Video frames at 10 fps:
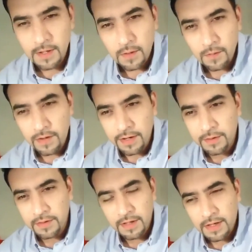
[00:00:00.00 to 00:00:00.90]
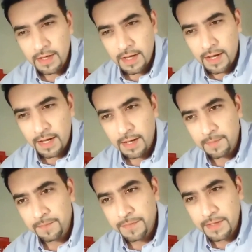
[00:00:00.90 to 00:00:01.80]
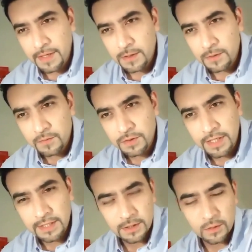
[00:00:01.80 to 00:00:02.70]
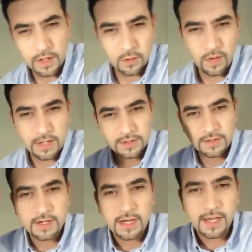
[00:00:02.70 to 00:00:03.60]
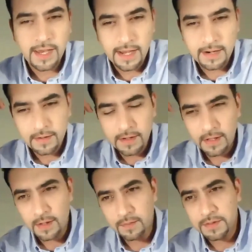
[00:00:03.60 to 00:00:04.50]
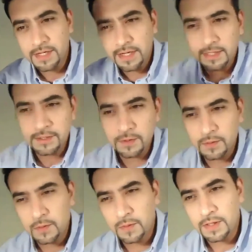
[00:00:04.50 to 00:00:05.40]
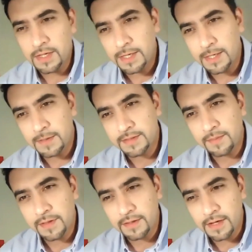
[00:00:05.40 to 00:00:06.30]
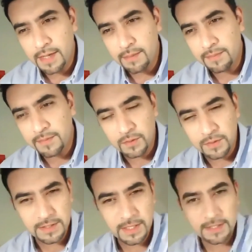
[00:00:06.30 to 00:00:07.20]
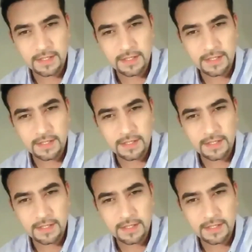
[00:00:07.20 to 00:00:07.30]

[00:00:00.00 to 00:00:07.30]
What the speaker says: Very good. So there's this one question that I had pertaining to something that I'm up to these days.